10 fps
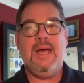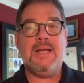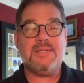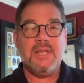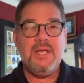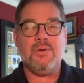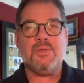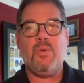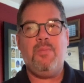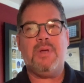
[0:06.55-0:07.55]
As
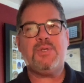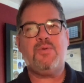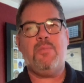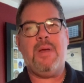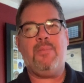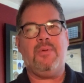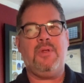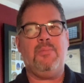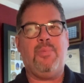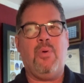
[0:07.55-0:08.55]
leaders, we must remember
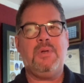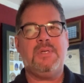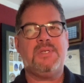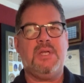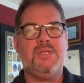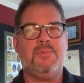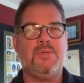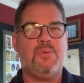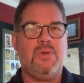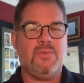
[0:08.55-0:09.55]
the important distinction
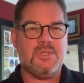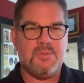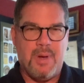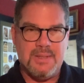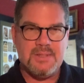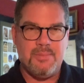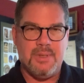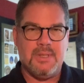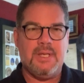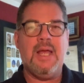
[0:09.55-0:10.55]
between
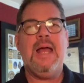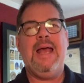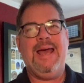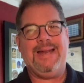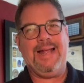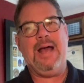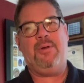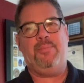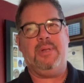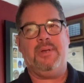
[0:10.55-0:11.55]
responsibility and
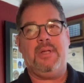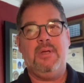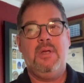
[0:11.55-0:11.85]
accountability.